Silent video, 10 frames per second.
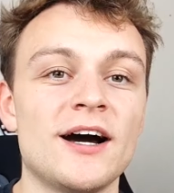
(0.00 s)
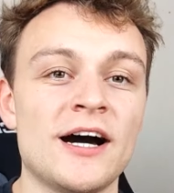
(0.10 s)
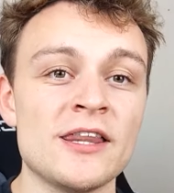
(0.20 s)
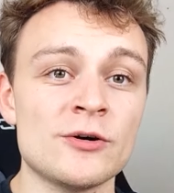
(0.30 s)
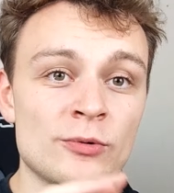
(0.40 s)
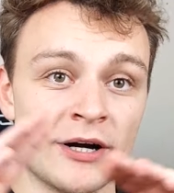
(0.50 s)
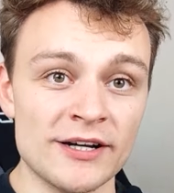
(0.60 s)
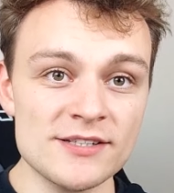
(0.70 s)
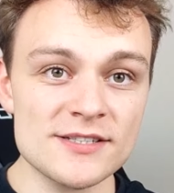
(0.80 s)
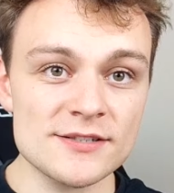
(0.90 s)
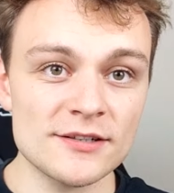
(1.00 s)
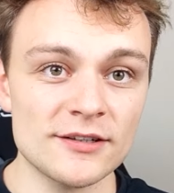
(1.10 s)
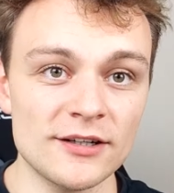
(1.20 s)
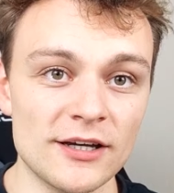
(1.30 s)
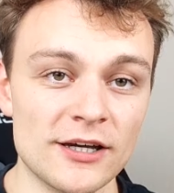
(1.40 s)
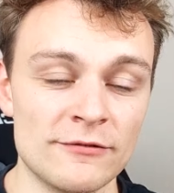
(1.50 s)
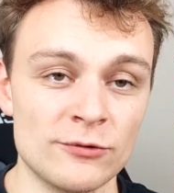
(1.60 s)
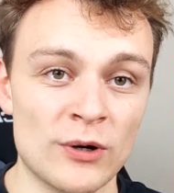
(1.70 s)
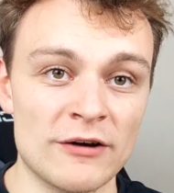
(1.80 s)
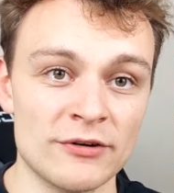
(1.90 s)
Otherwise, if
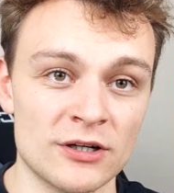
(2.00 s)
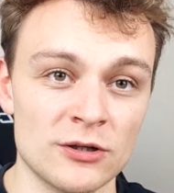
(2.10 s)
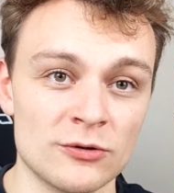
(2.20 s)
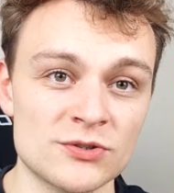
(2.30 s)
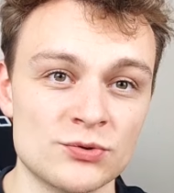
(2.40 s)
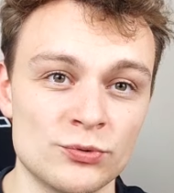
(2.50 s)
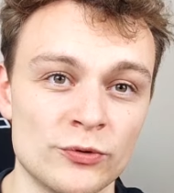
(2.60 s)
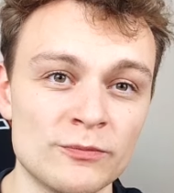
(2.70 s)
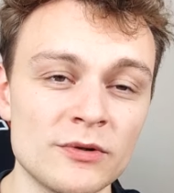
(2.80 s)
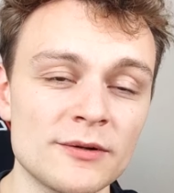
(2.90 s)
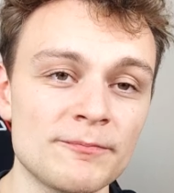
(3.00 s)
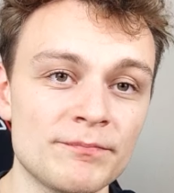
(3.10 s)
you have a closed room,